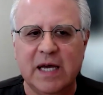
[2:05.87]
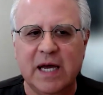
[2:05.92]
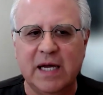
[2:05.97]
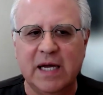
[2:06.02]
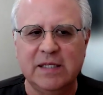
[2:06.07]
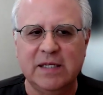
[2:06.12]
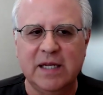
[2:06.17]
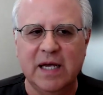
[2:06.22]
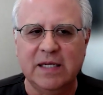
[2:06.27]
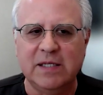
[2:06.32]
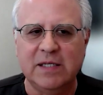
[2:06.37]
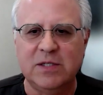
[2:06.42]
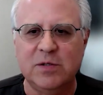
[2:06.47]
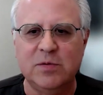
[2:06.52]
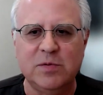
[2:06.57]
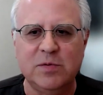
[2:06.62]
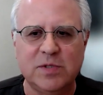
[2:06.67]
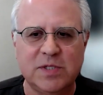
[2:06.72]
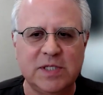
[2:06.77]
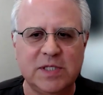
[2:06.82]
I
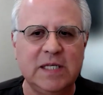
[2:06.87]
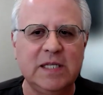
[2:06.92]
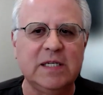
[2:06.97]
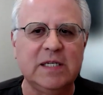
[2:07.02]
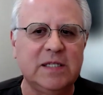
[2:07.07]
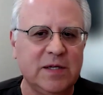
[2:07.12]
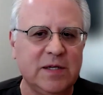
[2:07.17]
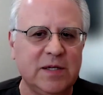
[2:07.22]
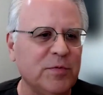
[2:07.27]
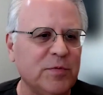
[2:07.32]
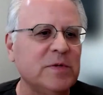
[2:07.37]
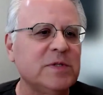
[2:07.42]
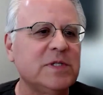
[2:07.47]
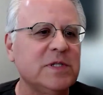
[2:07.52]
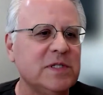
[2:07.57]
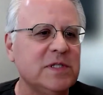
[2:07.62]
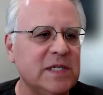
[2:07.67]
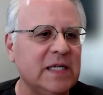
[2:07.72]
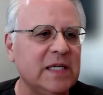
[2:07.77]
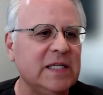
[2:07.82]
do see the
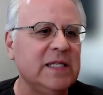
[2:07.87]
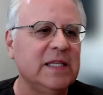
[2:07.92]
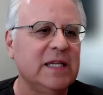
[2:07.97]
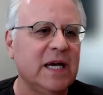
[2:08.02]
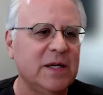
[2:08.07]
differences and